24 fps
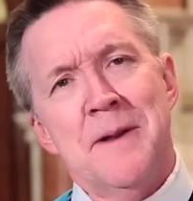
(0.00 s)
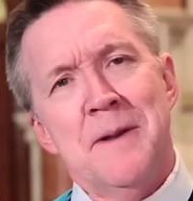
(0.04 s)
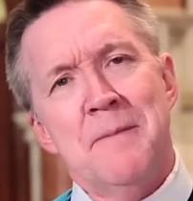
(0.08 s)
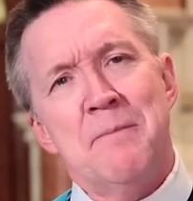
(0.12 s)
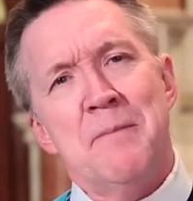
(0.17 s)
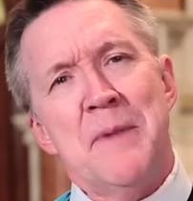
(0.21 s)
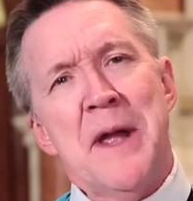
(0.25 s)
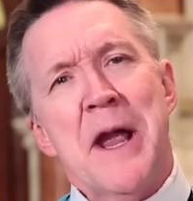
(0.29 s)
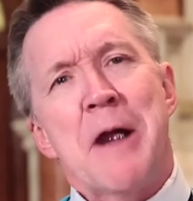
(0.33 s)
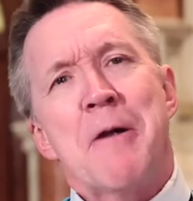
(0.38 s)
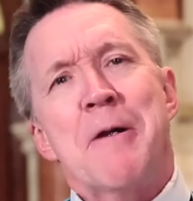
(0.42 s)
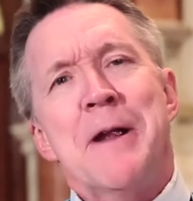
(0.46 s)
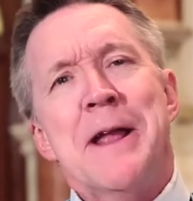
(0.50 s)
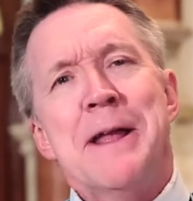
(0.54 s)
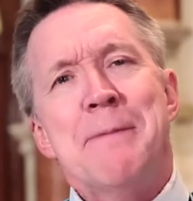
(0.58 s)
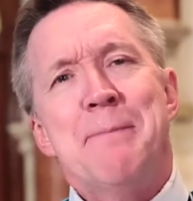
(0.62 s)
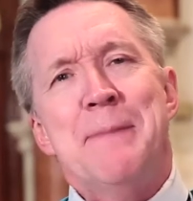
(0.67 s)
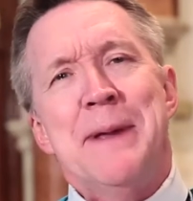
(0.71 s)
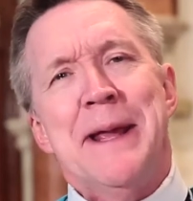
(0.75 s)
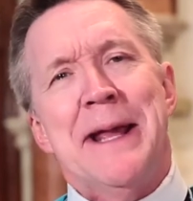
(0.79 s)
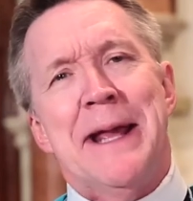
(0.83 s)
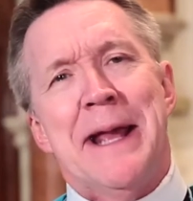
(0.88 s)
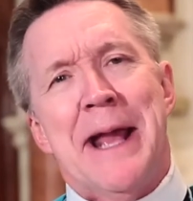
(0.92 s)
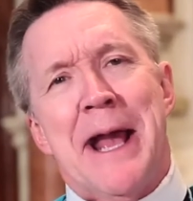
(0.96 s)
Mary
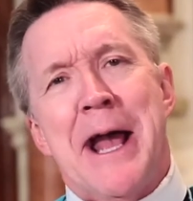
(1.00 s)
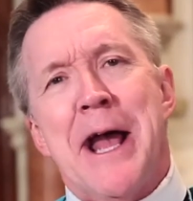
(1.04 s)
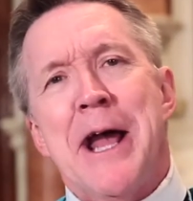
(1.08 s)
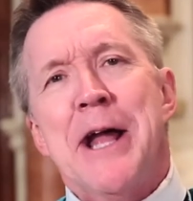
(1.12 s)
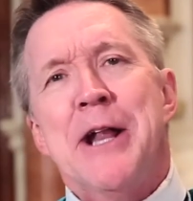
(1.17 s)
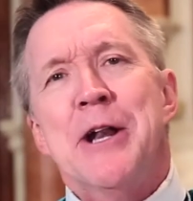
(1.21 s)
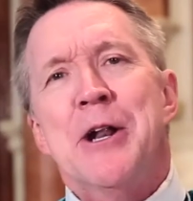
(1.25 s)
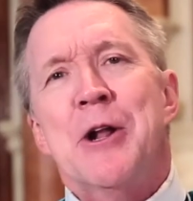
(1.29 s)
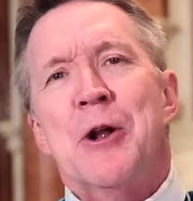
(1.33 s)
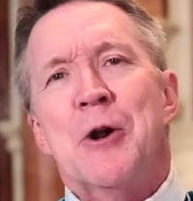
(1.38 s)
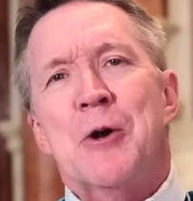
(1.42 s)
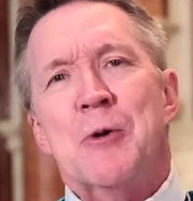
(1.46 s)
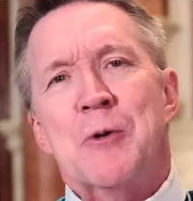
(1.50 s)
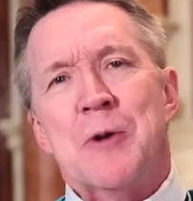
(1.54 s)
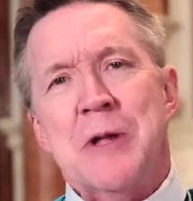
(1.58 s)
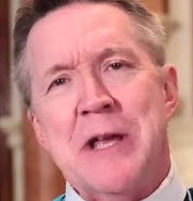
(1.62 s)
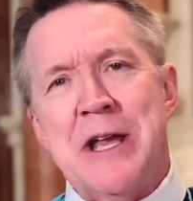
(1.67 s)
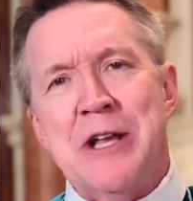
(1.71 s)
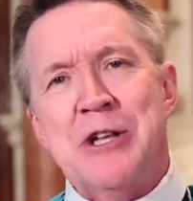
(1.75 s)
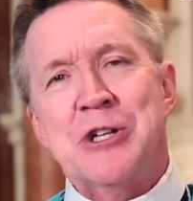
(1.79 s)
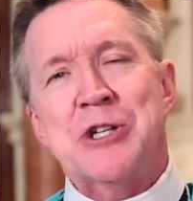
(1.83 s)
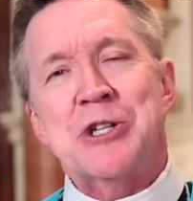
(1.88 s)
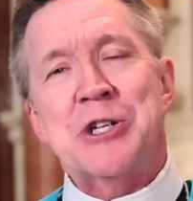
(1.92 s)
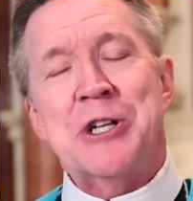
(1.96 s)
began
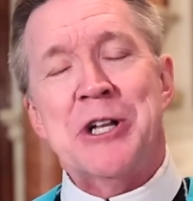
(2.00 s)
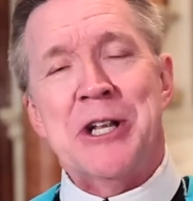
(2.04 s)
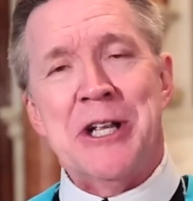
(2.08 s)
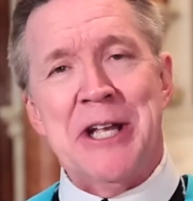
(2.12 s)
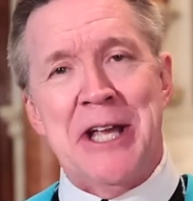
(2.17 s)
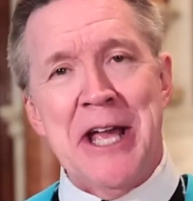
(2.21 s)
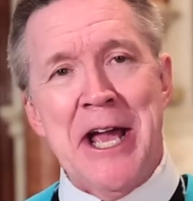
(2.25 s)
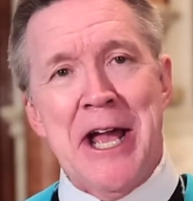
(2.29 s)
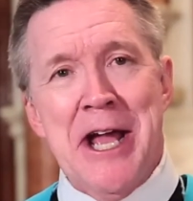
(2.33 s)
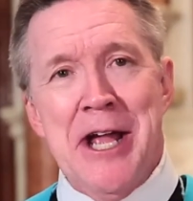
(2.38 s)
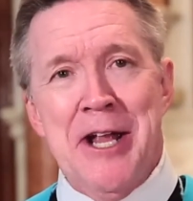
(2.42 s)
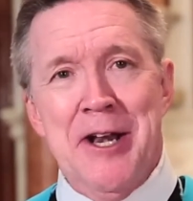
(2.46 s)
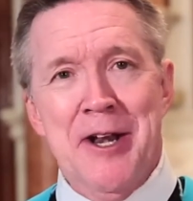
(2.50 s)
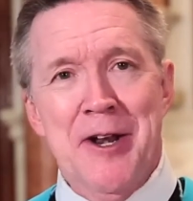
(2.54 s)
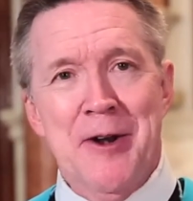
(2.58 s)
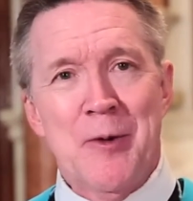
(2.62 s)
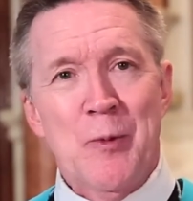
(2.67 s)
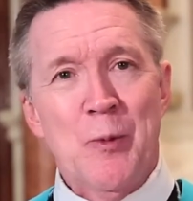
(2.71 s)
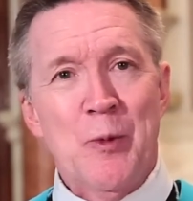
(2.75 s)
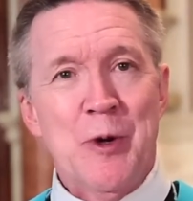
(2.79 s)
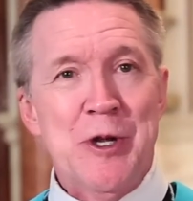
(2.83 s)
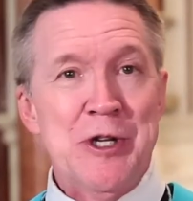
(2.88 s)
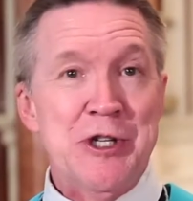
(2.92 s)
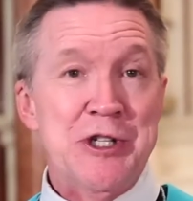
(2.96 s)
creation again
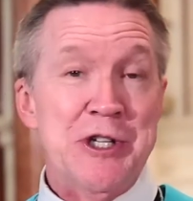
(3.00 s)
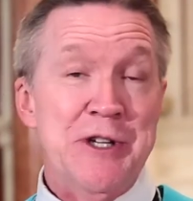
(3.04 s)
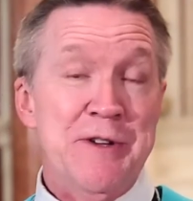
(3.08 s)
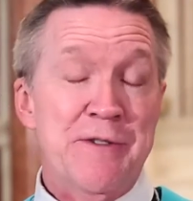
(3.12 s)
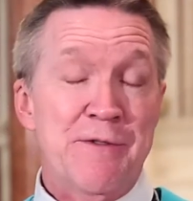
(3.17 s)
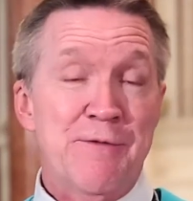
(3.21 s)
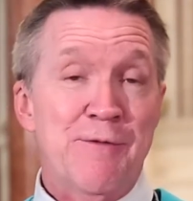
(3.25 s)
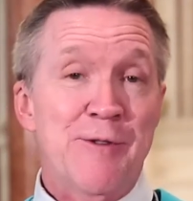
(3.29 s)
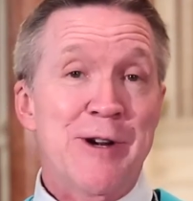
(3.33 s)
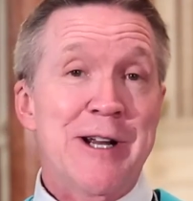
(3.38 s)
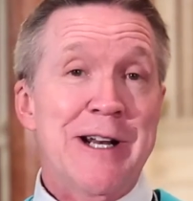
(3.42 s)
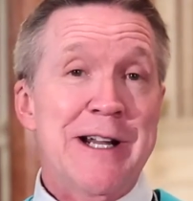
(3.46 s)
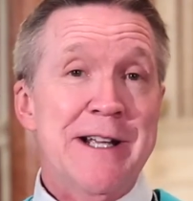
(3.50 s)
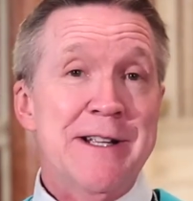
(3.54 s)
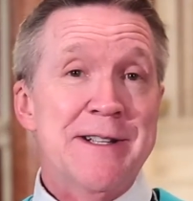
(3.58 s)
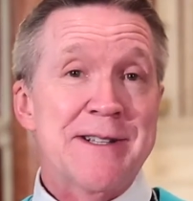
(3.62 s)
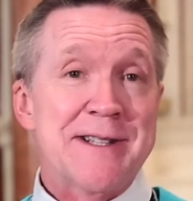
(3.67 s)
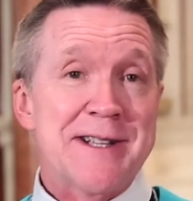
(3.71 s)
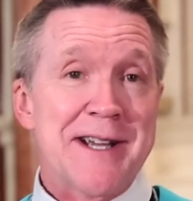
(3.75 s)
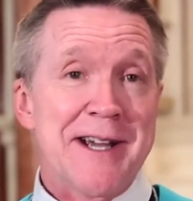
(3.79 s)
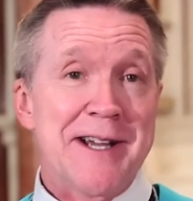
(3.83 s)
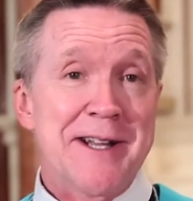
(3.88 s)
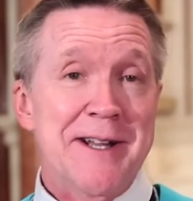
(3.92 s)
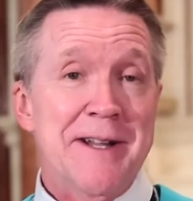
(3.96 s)
when she freely
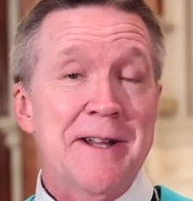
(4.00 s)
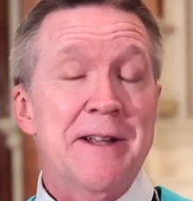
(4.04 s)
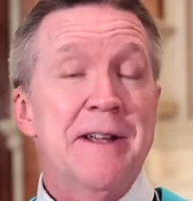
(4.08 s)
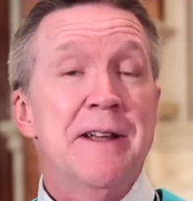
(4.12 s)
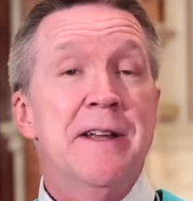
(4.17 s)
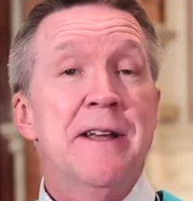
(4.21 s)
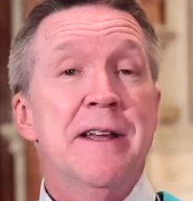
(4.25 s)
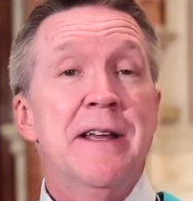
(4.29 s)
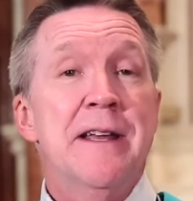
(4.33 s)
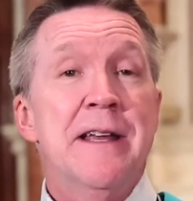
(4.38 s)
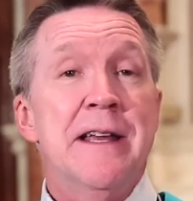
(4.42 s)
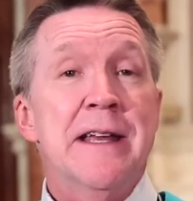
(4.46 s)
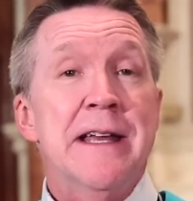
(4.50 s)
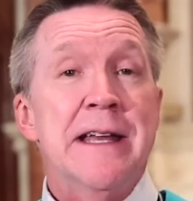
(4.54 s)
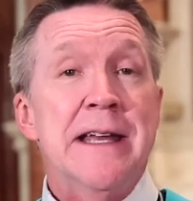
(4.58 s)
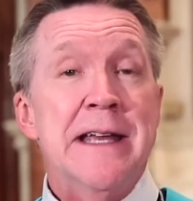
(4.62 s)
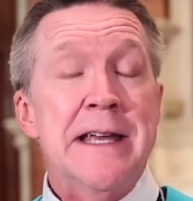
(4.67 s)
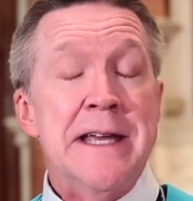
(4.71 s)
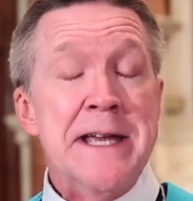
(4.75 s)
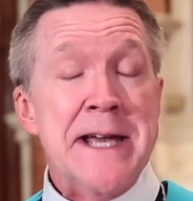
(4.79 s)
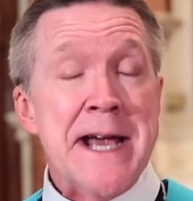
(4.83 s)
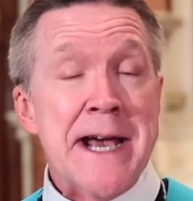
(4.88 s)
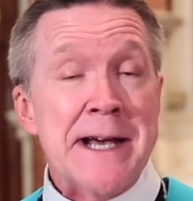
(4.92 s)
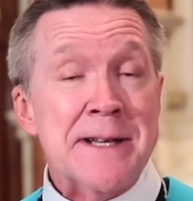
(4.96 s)
said,
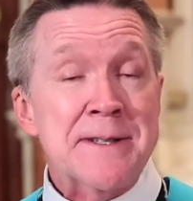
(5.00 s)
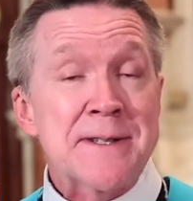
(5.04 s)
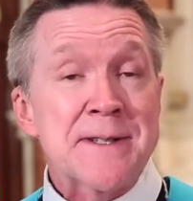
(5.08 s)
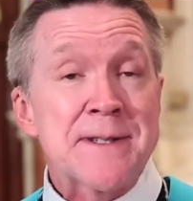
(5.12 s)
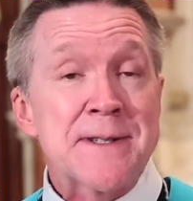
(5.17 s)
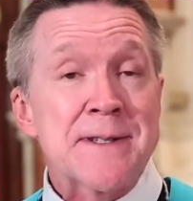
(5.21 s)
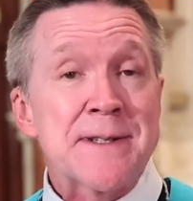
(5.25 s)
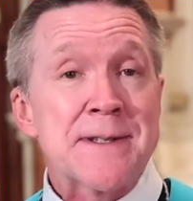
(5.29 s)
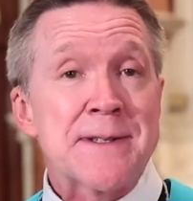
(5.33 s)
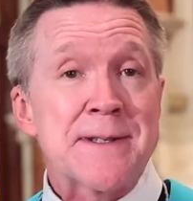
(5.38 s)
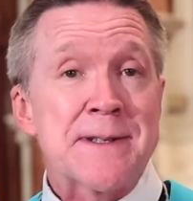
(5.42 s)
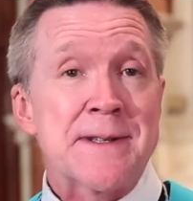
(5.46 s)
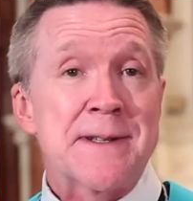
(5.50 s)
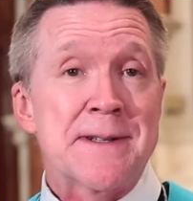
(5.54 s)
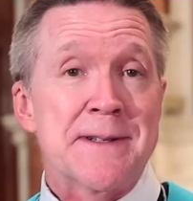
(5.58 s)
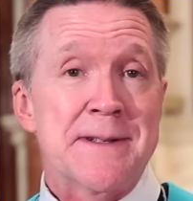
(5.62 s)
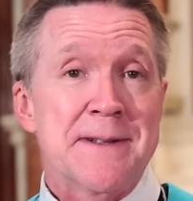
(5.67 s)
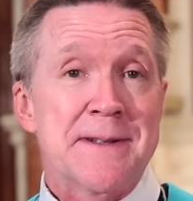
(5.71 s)
yes.